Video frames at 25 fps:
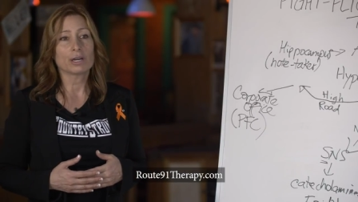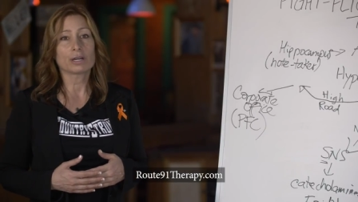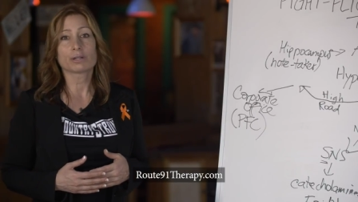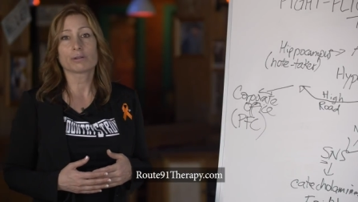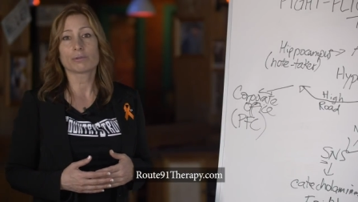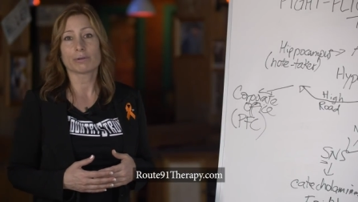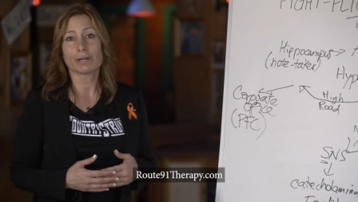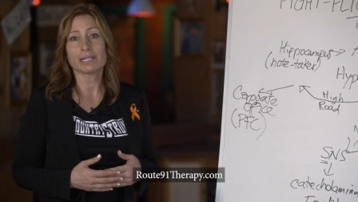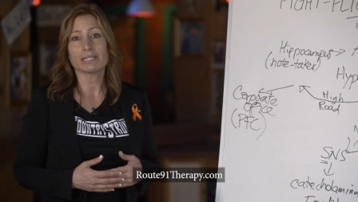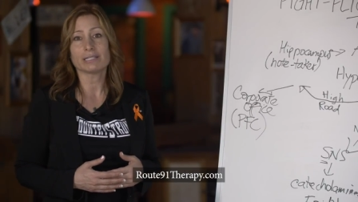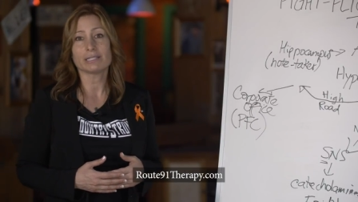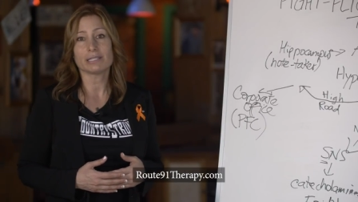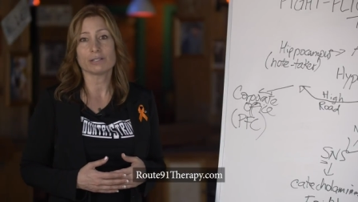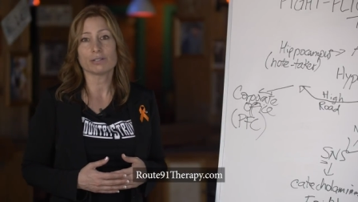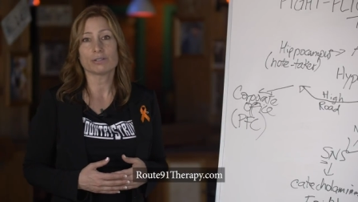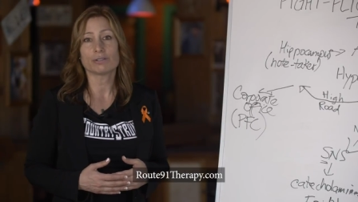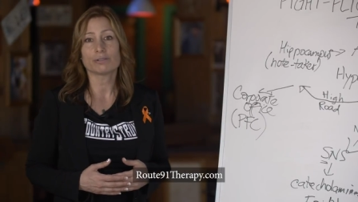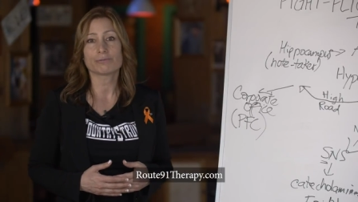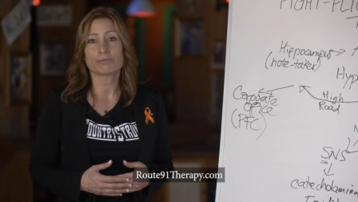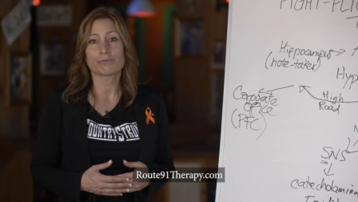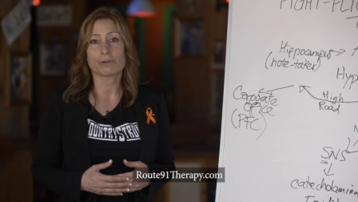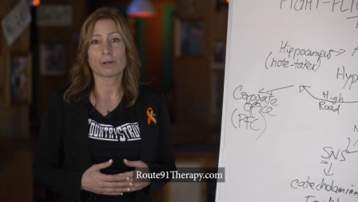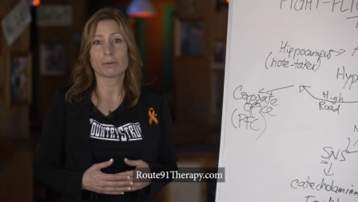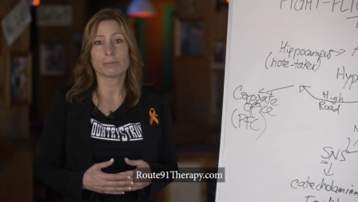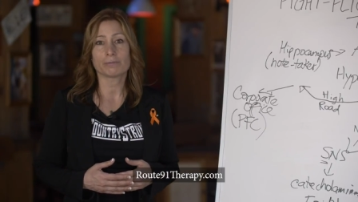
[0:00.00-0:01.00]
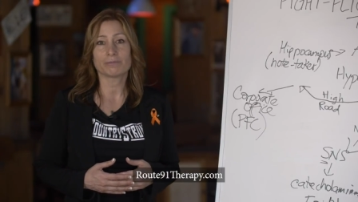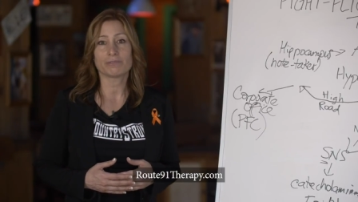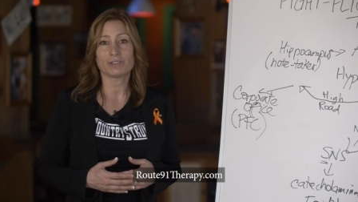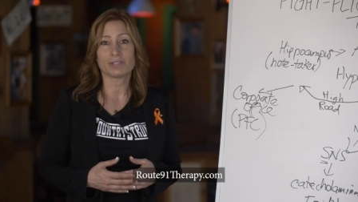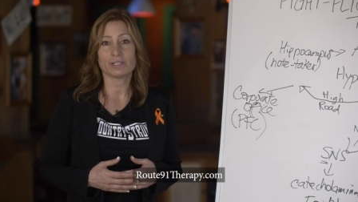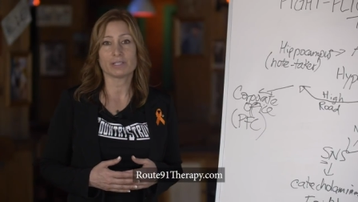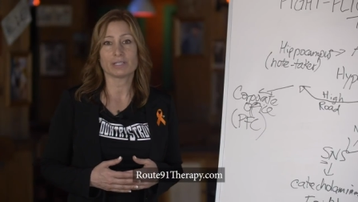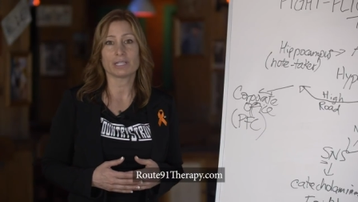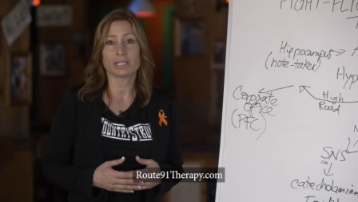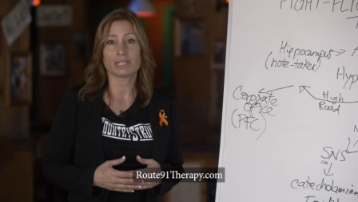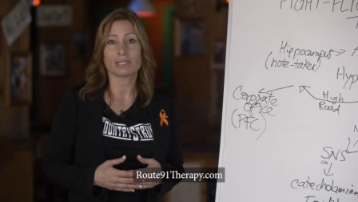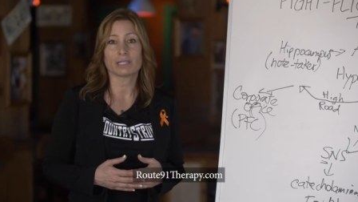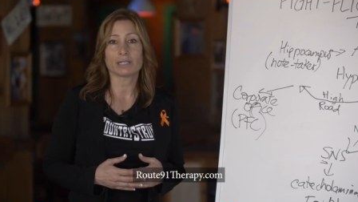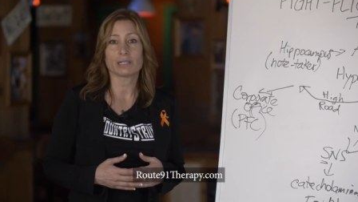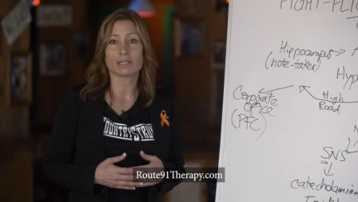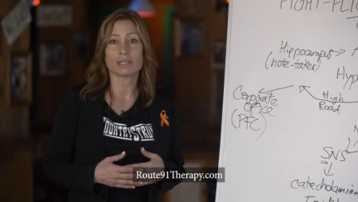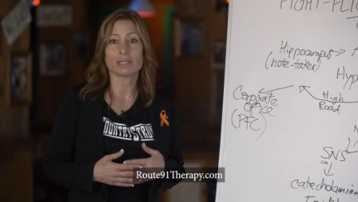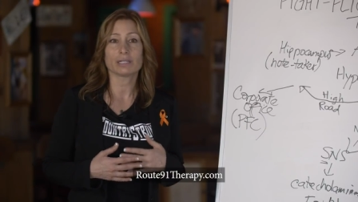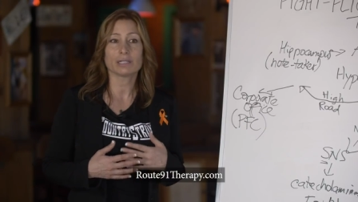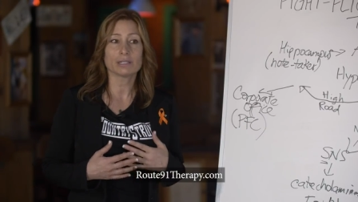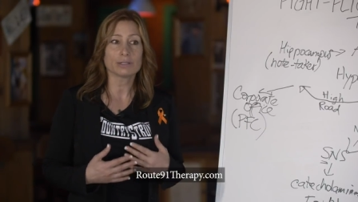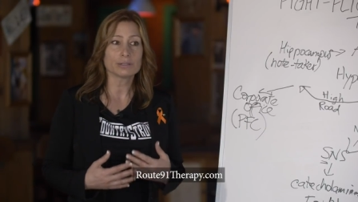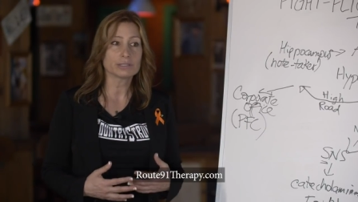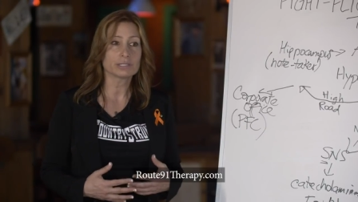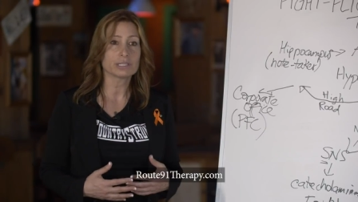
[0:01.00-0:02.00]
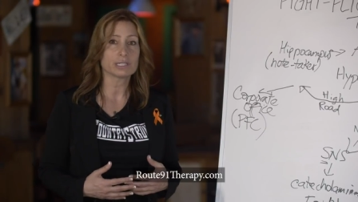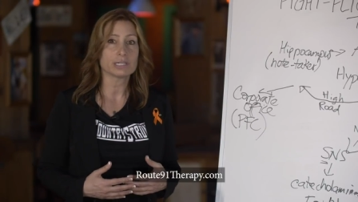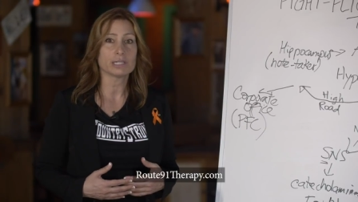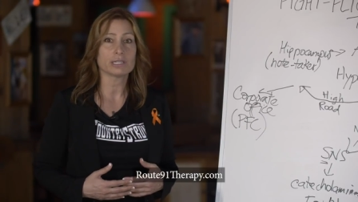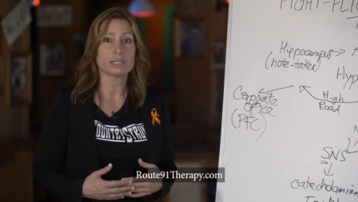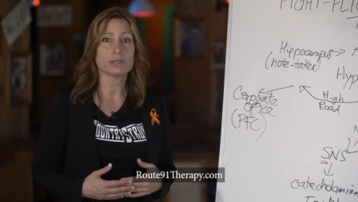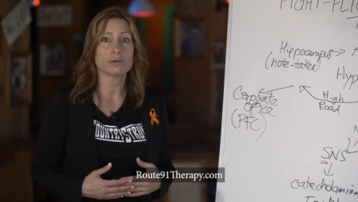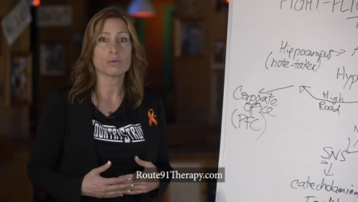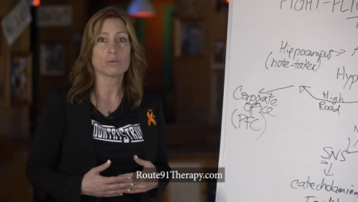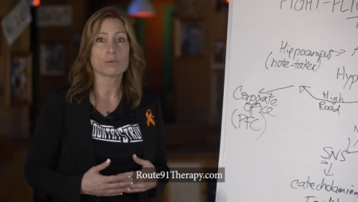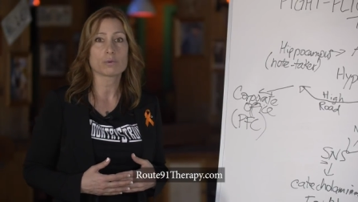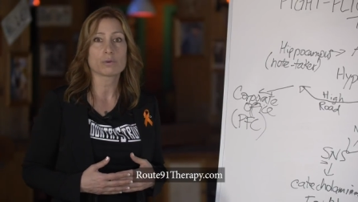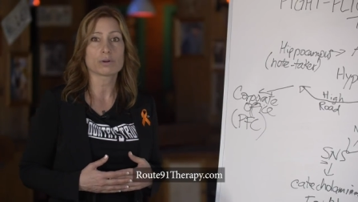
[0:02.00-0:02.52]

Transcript: a great deal from feeling guilty